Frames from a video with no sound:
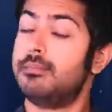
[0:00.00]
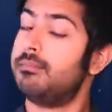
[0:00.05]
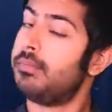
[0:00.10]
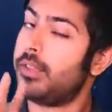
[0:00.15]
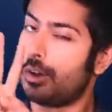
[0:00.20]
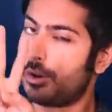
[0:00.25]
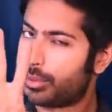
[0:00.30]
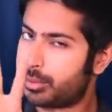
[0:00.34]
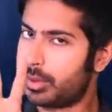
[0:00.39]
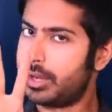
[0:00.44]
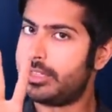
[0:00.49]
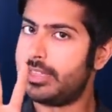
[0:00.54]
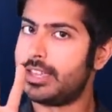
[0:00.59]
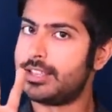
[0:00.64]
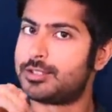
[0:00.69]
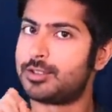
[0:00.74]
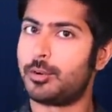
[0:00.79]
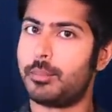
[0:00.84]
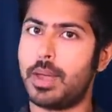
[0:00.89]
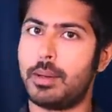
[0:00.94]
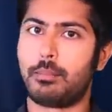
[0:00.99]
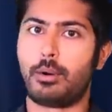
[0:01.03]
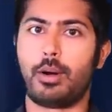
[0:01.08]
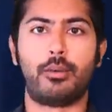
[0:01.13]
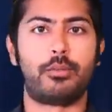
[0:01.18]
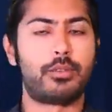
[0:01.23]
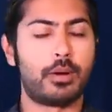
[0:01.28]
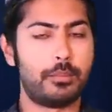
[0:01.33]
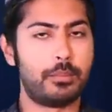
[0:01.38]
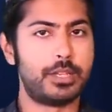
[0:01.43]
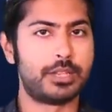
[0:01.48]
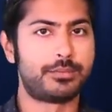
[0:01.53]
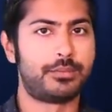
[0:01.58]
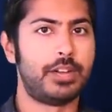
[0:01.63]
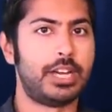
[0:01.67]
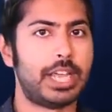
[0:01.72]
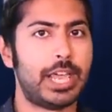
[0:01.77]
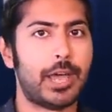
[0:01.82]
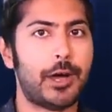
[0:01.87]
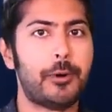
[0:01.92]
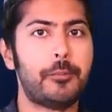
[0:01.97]
There are three things to remember from this
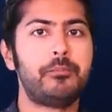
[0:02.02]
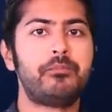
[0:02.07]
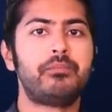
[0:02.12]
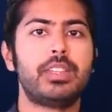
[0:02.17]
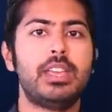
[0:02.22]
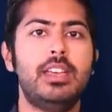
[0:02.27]
video.